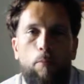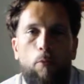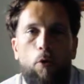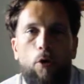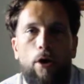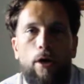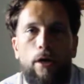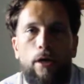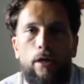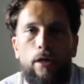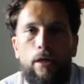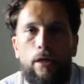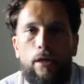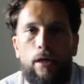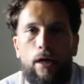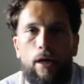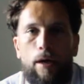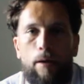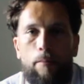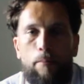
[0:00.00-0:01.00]
more,
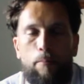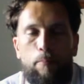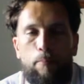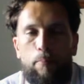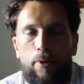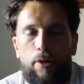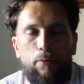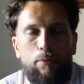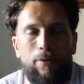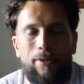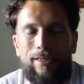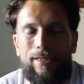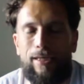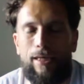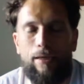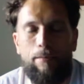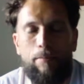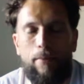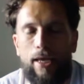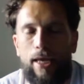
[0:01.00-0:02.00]
but it
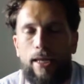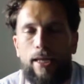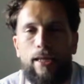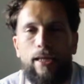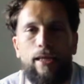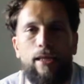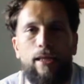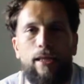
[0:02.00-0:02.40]
was, man,